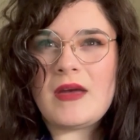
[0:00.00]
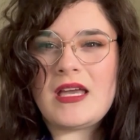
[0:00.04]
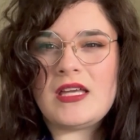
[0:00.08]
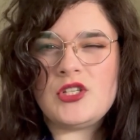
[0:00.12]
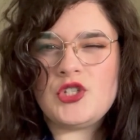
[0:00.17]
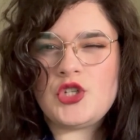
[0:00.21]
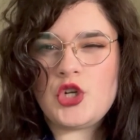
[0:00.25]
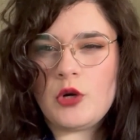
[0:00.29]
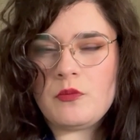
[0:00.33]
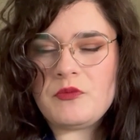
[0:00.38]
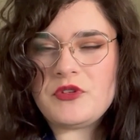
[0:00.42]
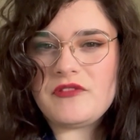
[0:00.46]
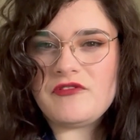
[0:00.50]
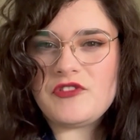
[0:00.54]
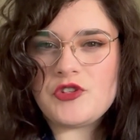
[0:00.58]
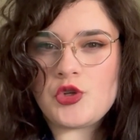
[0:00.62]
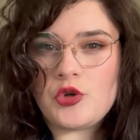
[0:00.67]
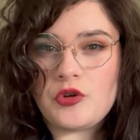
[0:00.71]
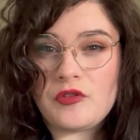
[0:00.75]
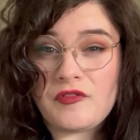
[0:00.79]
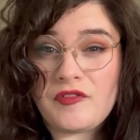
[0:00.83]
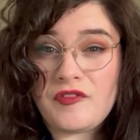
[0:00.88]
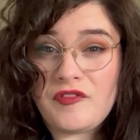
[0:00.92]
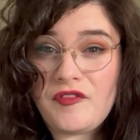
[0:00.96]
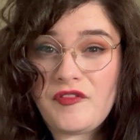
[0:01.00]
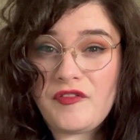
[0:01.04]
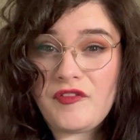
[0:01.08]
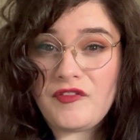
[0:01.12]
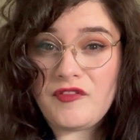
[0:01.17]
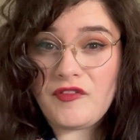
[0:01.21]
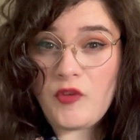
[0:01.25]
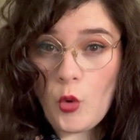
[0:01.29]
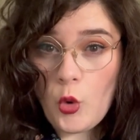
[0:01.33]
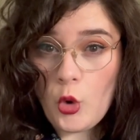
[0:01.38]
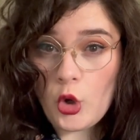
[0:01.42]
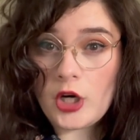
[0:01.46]
in terms of sort of
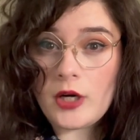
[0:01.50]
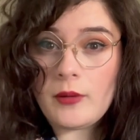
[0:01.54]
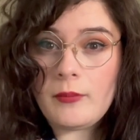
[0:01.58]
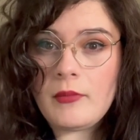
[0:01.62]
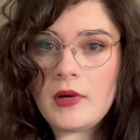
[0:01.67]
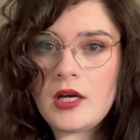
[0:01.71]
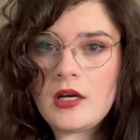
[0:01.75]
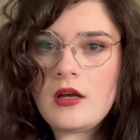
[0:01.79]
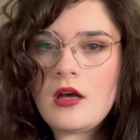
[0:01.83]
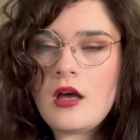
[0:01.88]
form,